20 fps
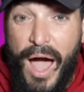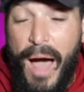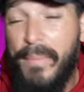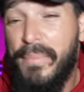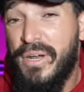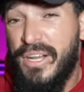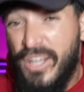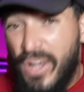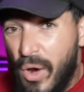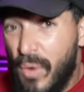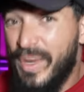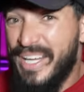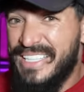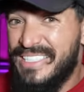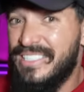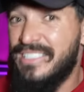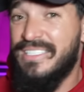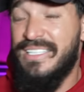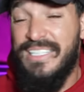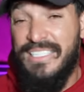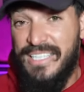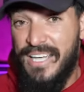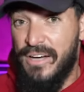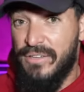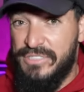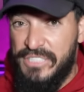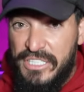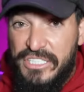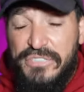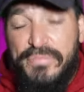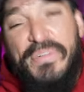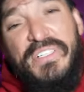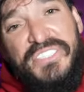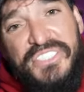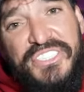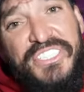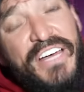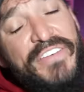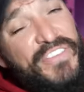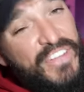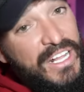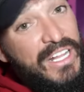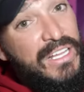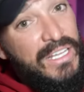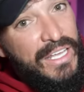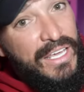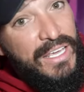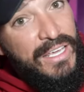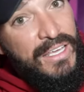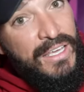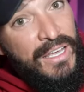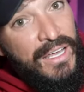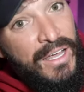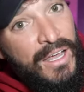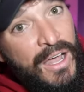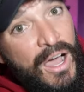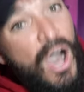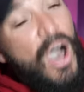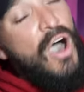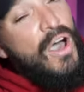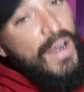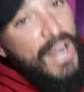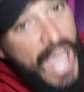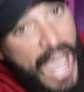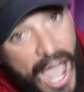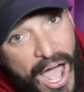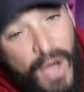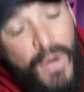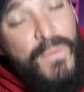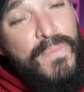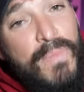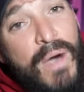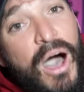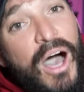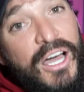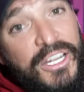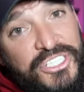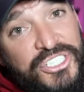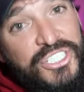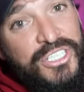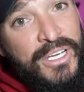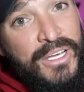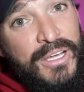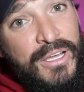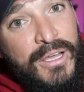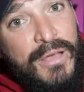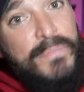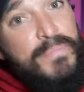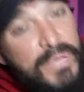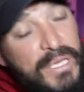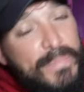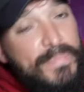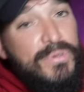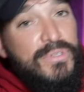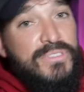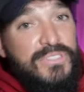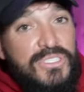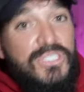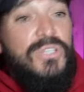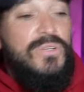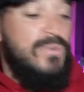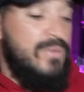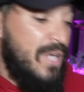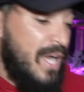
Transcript: I'm gonna go into details specifically on how much people do